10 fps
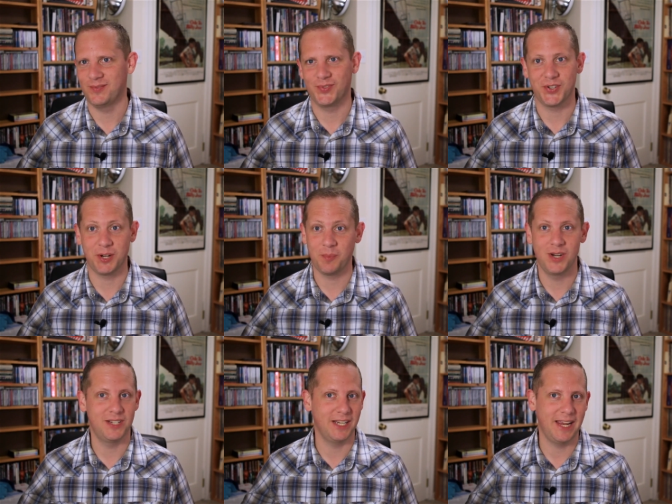for some
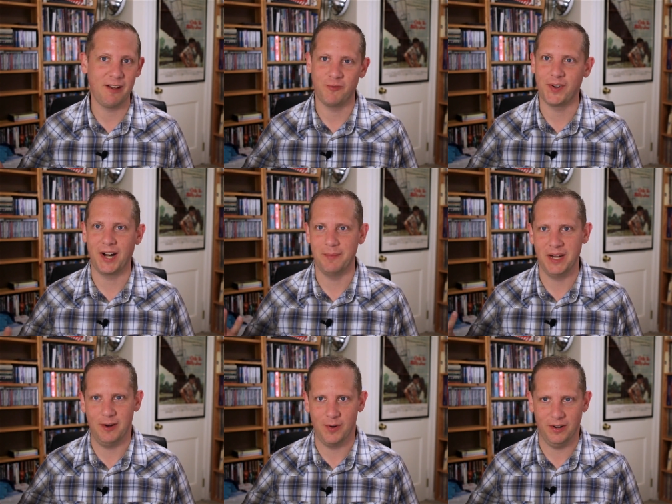reason I can't find them
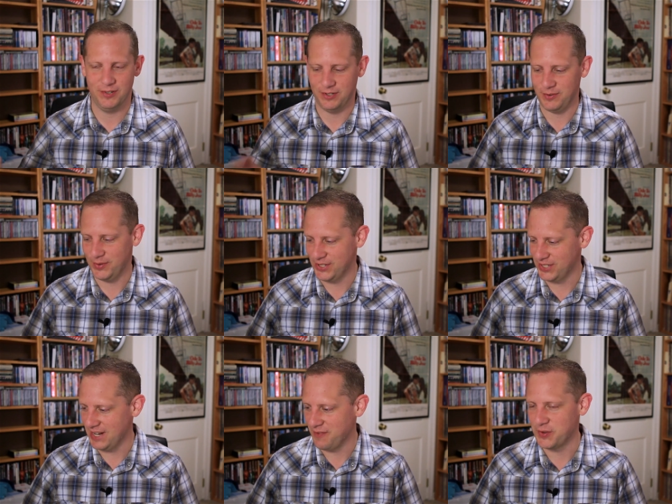anywhere so we're
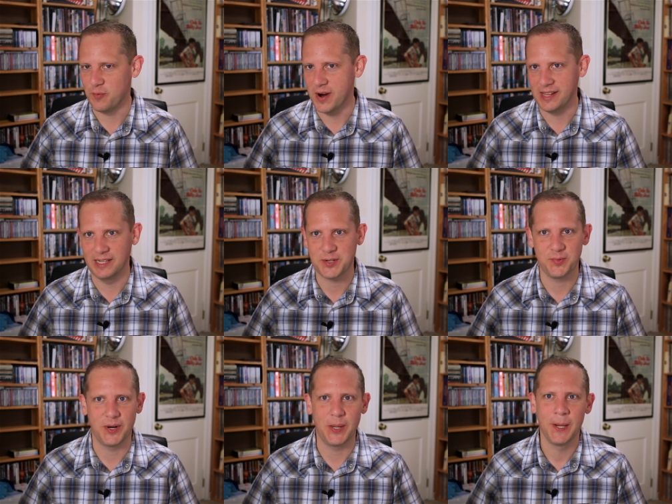just going to have to wing this
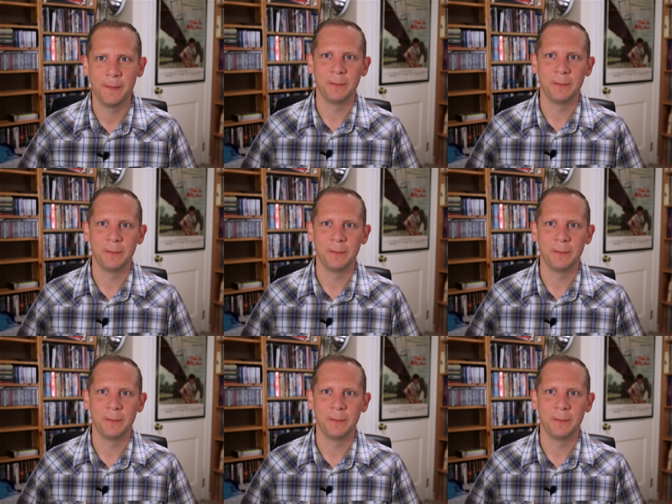one.